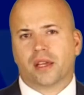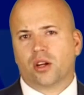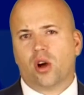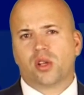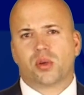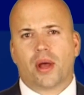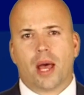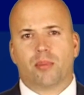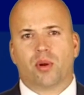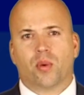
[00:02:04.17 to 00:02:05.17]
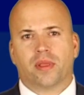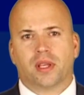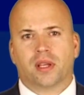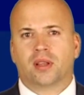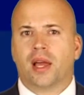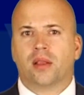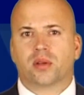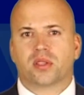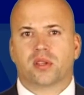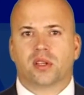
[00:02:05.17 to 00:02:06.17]
can also happen when the client
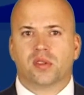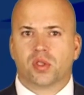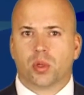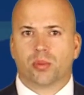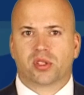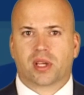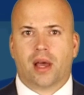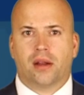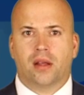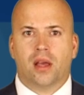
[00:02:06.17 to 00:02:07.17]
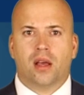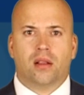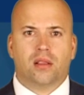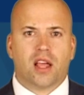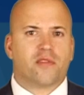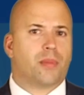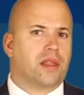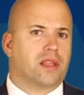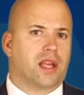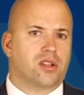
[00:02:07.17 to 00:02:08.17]
looks at a consumer's guide left
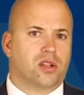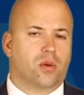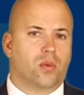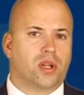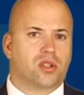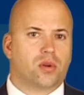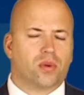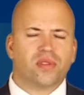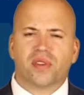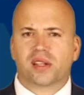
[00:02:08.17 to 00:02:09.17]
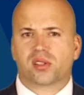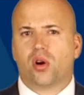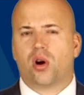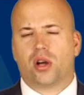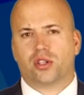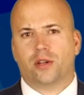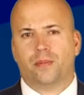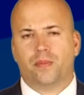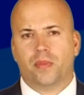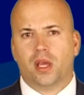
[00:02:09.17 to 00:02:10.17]
by the agent, which reflects caution.
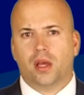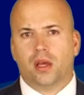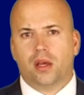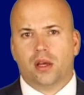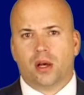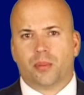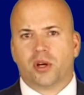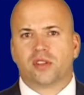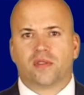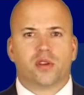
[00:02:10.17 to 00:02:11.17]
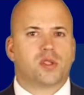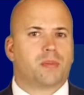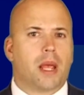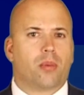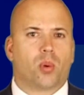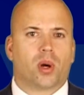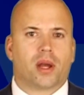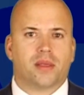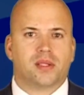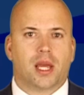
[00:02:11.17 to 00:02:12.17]
A bunch of loose paperwork
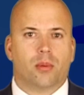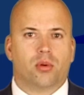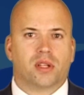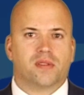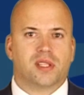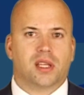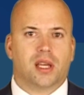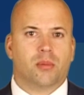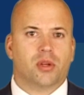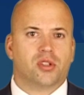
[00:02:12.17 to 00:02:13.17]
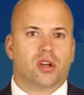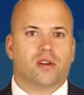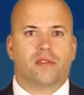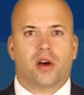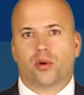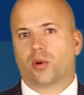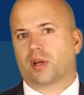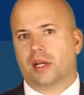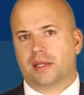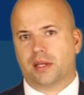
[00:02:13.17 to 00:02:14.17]
on the table gives the image of
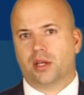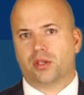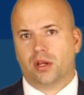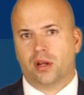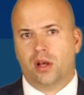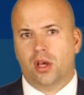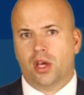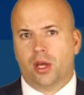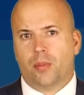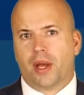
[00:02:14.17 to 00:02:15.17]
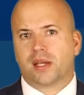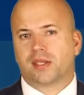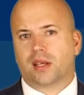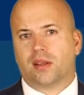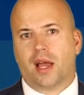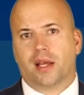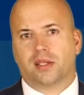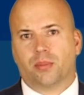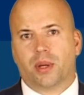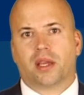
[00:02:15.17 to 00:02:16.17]
unorganization. It begs the client
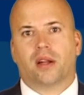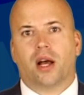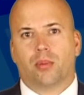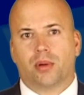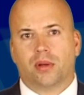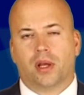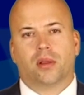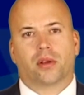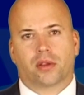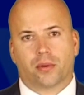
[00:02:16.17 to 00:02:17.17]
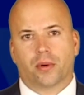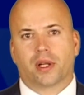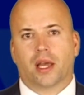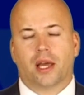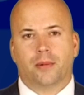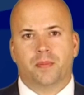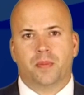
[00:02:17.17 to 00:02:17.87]
to pick it up and look through it again.